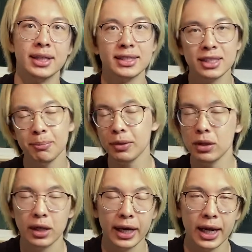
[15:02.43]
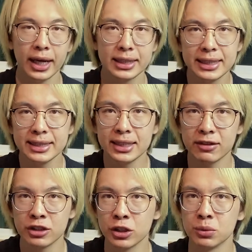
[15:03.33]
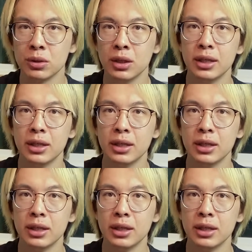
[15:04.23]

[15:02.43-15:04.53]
Simple and easy to tune.